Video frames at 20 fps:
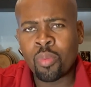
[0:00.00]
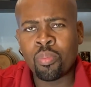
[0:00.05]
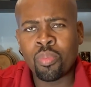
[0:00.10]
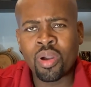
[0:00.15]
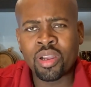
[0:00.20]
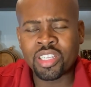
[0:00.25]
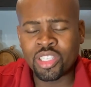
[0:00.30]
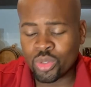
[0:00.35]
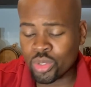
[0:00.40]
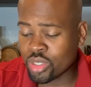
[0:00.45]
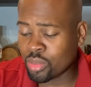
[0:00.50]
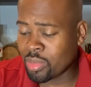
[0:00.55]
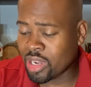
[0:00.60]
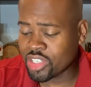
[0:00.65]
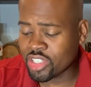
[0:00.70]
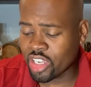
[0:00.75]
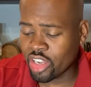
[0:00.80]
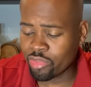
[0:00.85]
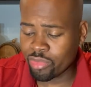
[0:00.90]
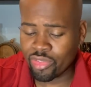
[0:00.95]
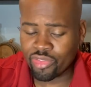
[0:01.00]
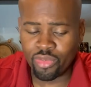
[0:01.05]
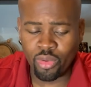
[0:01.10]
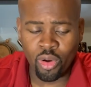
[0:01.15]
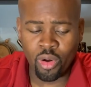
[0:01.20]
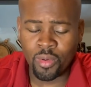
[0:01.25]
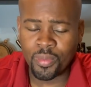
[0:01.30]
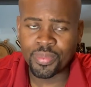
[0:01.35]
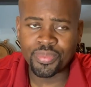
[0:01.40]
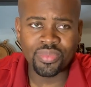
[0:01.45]
this was on my shelf
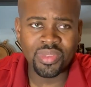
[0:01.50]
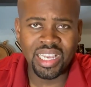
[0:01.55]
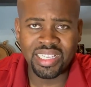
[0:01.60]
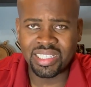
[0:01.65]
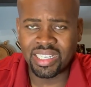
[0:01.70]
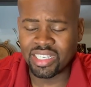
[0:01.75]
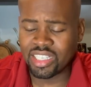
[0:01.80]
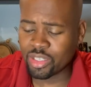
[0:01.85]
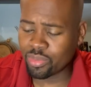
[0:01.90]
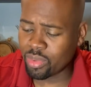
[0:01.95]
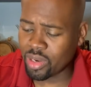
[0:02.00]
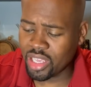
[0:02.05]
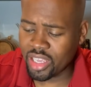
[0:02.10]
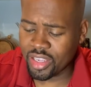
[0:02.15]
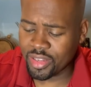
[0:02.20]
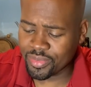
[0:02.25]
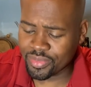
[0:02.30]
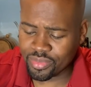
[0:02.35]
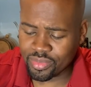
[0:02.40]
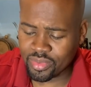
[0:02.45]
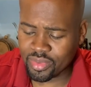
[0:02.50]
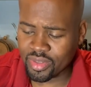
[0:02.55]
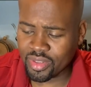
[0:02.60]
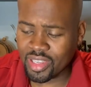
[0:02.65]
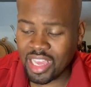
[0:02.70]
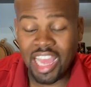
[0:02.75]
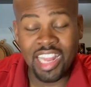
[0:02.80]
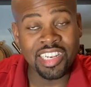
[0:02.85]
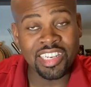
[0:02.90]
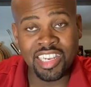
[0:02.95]
before as a display,
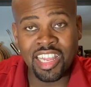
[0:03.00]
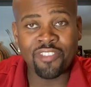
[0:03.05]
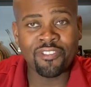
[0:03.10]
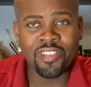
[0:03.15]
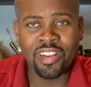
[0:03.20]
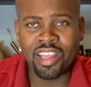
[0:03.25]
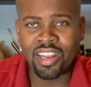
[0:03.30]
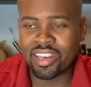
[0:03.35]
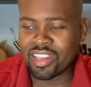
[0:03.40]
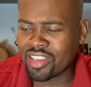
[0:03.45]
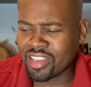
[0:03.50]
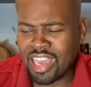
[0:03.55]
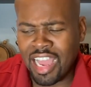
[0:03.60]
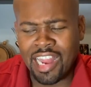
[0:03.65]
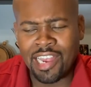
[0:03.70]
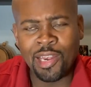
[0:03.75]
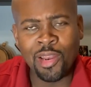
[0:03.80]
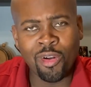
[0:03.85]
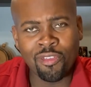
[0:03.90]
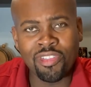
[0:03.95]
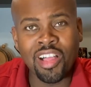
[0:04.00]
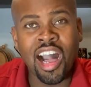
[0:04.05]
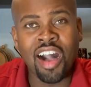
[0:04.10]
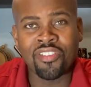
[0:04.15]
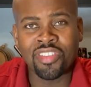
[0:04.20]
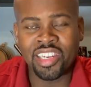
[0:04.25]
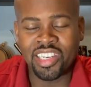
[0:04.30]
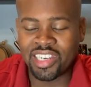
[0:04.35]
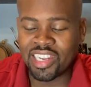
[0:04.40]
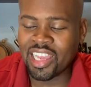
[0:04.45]
and definitely I loved
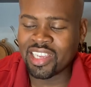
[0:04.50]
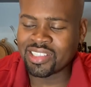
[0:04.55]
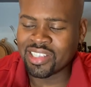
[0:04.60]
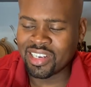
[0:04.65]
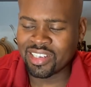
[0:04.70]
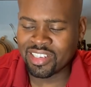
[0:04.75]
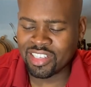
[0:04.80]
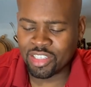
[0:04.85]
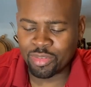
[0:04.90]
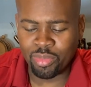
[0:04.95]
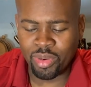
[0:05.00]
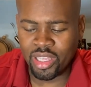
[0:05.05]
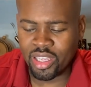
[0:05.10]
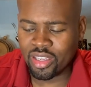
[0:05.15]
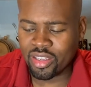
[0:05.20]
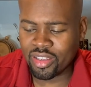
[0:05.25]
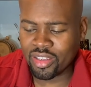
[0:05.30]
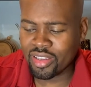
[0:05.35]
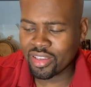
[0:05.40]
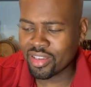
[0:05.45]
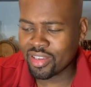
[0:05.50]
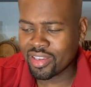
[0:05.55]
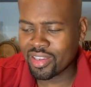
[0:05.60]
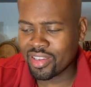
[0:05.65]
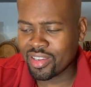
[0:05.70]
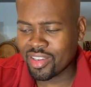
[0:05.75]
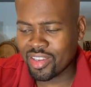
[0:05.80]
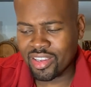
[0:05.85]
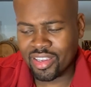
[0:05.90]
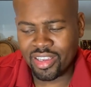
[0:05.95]
having it there as a display.
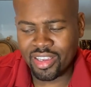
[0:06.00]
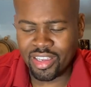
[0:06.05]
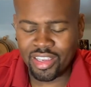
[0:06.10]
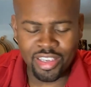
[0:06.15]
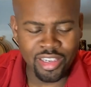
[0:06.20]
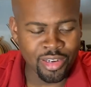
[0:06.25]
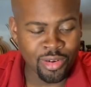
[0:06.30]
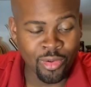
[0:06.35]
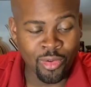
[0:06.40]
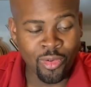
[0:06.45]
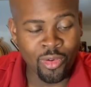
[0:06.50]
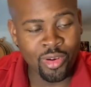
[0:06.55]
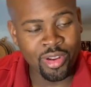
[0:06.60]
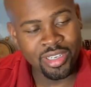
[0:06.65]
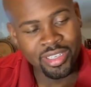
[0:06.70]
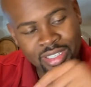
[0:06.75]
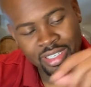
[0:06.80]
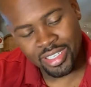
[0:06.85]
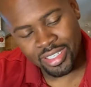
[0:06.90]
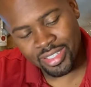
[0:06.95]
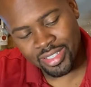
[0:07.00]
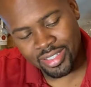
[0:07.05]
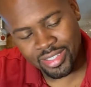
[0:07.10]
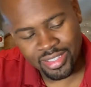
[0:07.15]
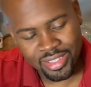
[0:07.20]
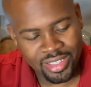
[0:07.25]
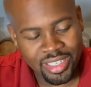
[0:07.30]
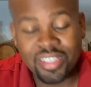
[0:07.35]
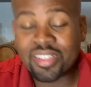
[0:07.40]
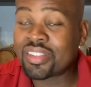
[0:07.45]
You know,
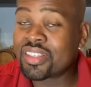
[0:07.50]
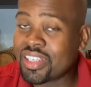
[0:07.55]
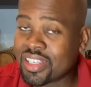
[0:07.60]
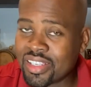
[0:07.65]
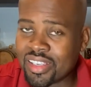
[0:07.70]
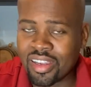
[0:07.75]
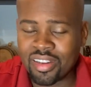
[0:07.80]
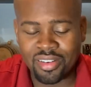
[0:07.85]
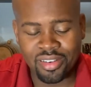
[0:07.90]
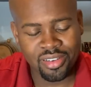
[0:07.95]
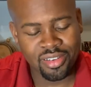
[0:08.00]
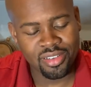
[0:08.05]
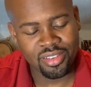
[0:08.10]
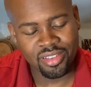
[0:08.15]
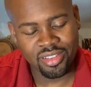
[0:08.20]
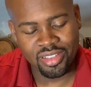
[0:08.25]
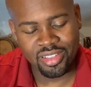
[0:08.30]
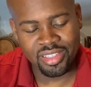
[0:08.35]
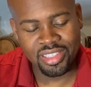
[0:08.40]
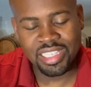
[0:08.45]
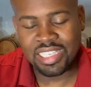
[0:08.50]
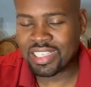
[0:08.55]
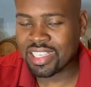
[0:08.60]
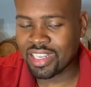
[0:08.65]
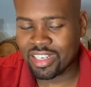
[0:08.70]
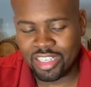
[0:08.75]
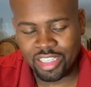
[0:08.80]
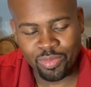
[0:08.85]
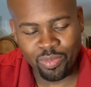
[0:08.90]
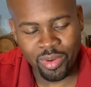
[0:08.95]
this is decent
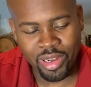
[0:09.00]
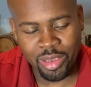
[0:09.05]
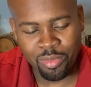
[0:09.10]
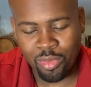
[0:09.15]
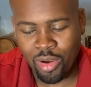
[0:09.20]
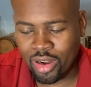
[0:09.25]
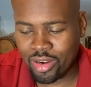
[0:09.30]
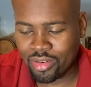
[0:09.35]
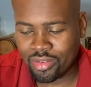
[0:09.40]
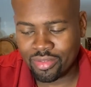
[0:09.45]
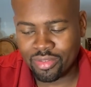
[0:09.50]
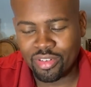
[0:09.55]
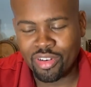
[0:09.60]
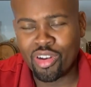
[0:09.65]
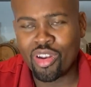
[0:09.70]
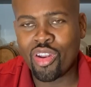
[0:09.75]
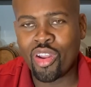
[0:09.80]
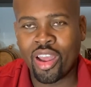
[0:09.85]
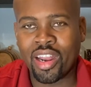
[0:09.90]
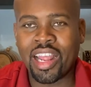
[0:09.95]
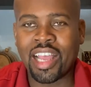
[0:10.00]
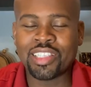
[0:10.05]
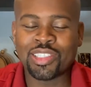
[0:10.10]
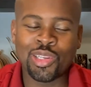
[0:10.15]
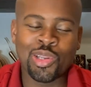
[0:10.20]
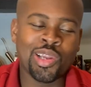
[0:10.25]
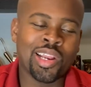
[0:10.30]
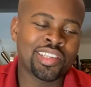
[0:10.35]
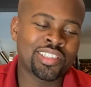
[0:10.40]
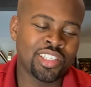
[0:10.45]
display, but not as
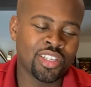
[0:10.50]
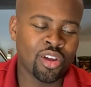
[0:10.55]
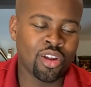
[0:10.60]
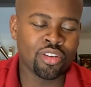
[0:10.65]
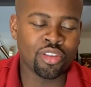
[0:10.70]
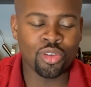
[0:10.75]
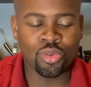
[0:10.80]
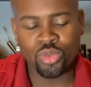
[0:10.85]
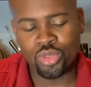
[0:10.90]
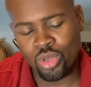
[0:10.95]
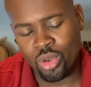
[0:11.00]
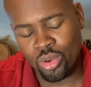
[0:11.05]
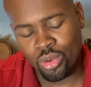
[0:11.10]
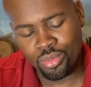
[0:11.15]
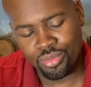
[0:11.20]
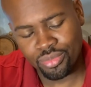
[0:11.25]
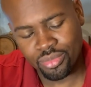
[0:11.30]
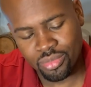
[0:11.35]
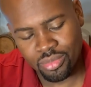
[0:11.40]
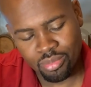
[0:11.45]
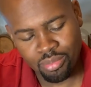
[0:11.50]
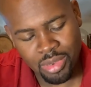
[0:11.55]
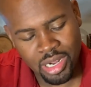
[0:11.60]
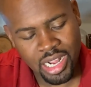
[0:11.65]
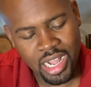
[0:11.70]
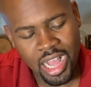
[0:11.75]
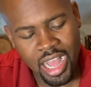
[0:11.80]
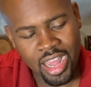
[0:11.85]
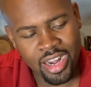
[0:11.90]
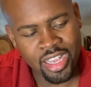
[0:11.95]
good as the DonQ. So
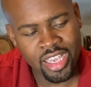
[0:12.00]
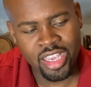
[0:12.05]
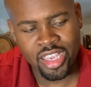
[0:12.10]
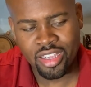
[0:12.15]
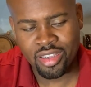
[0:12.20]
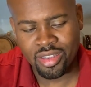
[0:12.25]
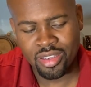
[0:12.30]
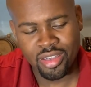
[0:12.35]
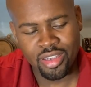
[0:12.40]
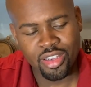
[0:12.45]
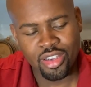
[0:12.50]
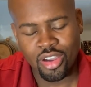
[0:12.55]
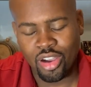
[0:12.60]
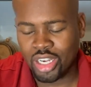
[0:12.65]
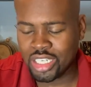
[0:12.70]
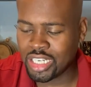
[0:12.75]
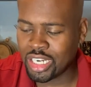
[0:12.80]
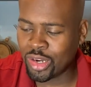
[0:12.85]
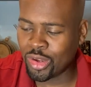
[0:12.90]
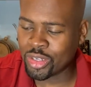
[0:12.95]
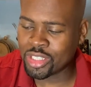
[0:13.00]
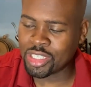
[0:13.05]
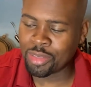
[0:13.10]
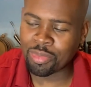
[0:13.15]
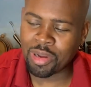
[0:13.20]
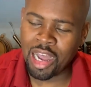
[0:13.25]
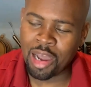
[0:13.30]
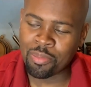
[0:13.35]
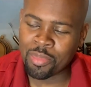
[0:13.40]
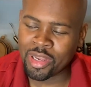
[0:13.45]
Bacardi on the looks
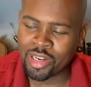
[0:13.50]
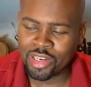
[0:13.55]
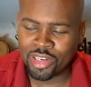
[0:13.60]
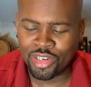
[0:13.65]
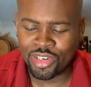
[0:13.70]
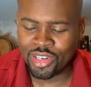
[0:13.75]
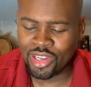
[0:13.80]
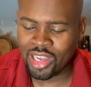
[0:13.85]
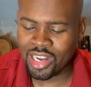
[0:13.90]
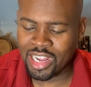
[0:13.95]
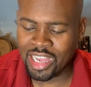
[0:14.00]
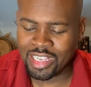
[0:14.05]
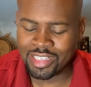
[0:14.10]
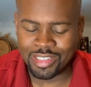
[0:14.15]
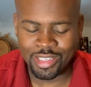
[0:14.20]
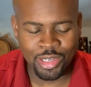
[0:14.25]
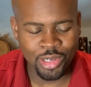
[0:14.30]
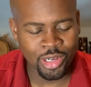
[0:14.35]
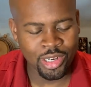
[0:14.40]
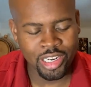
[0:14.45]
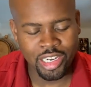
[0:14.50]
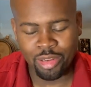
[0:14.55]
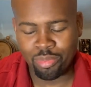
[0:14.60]
department, not as good in the